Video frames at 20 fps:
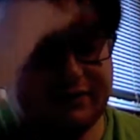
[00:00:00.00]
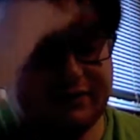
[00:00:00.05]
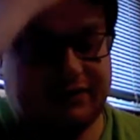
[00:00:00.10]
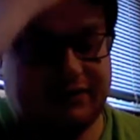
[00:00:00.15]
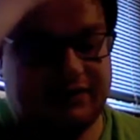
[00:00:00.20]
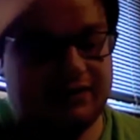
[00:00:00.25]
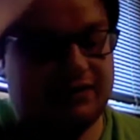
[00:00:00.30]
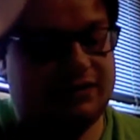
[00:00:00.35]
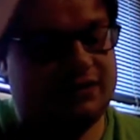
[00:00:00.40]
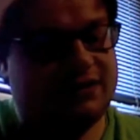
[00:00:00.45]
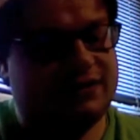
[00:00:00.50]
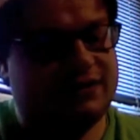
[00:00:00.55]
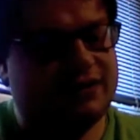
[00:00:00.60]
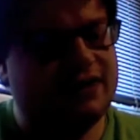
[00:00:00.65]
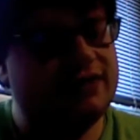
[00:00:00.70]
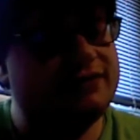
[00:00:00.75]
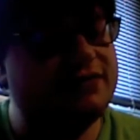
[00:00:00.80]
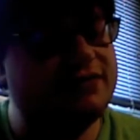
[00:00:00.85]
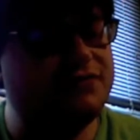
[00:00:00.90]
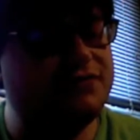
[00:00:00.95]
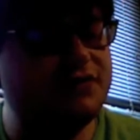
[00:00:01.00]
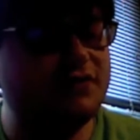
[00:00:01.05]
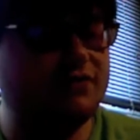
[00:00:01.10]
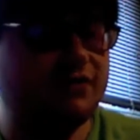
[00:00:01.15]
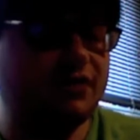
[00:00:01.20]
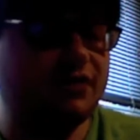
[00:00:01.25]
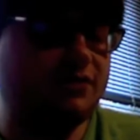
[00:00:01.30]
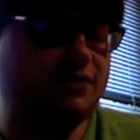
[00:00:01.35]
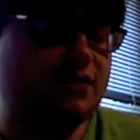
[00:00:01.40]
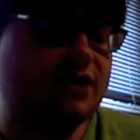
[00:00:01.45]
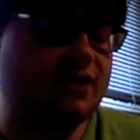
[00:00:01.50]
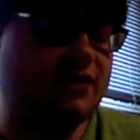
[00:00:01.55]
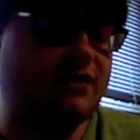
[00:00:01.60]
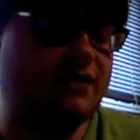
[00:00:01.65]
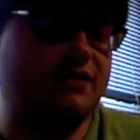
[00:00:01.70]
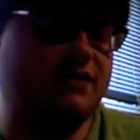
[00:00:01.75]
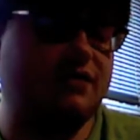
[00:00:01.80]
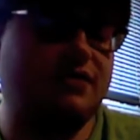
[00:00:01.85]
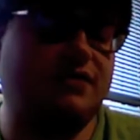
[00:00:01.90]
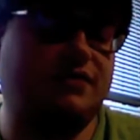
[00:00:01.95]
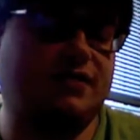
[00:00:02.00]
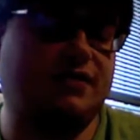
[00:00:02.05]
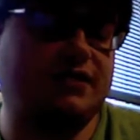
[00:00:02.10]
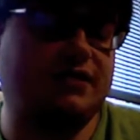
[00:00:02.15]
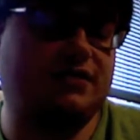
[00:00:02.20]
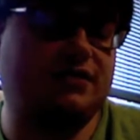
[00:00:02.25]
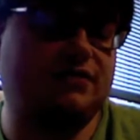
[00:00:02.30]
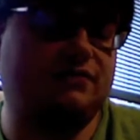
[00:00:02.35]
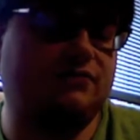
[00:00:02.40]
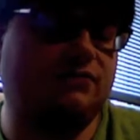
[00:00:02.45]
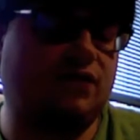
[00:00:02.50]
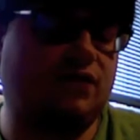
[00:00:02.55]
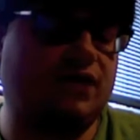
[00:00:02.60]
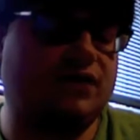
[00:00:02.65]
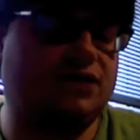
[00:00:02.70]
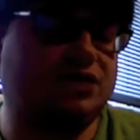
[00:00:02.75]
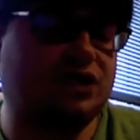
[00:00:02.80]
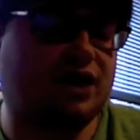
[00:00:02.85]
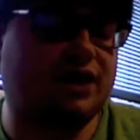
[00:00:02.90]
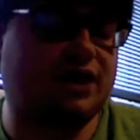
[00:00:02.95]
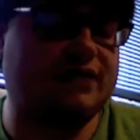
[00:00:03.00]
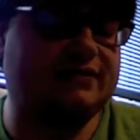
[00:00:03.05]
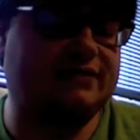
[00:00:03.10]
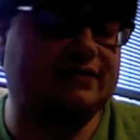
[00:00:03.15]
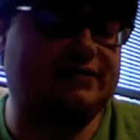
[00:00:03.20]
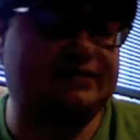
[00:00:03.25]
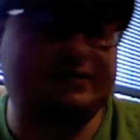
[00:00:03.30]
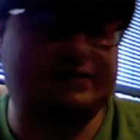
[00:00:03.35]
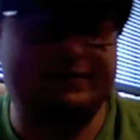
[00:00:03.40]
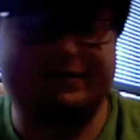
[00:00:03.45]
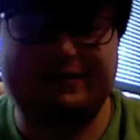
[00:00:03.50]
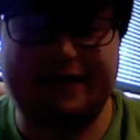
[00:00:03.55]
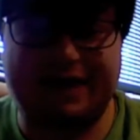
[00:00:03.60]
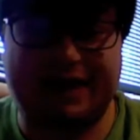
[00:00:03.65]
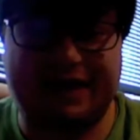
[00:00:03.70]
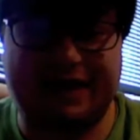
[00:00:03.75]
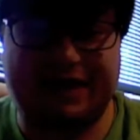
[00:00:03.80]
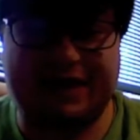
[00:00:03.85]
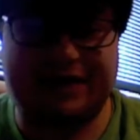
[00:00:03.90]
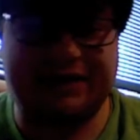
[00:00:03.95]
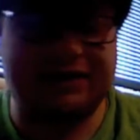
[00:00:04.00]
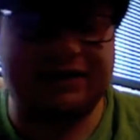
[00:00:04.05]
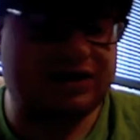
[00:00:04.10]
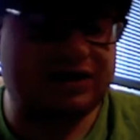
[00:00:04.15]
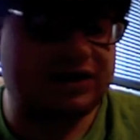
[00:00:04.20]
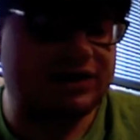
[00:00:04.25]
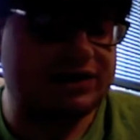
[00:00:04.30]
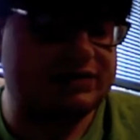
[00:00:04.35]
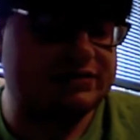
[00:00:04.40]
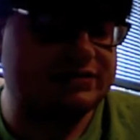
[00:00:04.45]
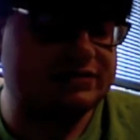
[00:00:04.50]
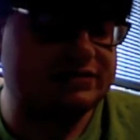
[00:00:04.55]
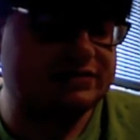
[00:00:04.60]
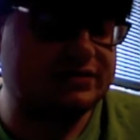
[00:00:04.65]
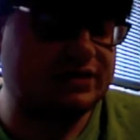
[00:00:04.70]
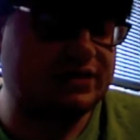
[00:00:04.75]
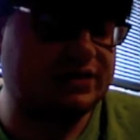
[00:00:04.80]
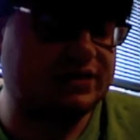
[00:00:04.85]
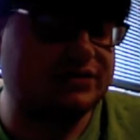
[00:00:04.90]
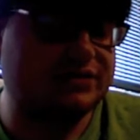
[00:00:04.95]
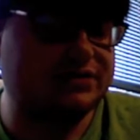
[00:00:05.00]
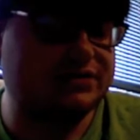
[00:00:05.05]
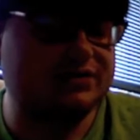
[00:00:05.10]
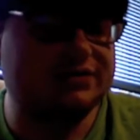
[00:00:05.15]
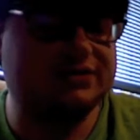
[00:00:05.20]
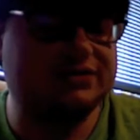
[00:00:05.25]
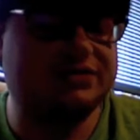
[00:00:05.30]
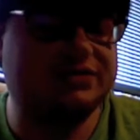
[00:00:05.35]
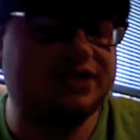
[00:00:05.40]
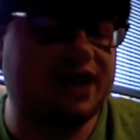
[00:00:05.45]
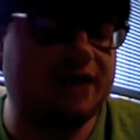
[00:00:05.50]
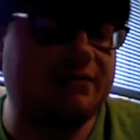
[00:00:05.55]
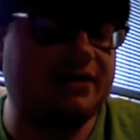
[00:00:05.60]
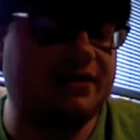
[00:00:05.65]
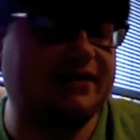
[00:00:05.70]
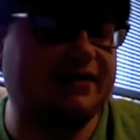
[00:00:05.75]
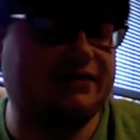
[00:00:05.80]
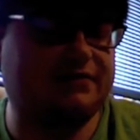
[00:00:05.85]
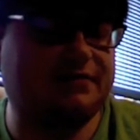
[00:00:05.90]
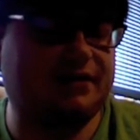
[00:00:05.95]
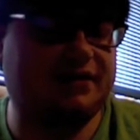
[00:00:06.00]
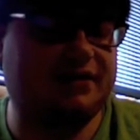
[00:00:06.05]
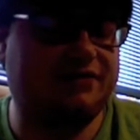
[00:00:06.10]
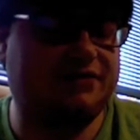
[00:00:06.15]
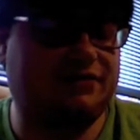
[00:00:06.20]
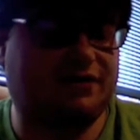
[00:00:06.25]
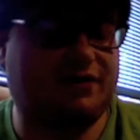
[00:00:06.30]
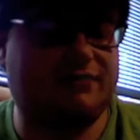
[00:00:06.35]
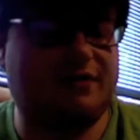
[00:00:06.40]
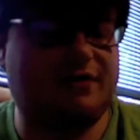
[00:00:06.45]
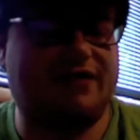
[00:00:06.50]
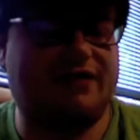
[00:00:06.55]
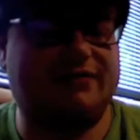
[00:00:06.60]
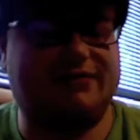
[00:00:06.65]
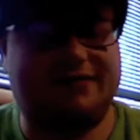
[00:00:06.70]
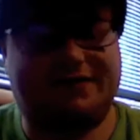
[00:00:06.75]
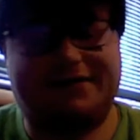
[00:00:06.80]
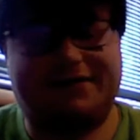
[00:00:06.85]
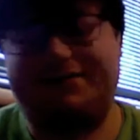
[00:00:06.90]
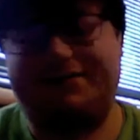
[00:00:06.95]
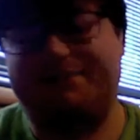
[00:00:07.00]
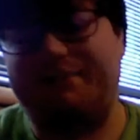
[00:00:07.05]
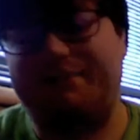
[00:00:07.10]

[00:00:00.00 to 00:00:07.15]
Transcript: her. Tiffany really wanted to know that what John did to Darren. So Gemma explained to her about Darren's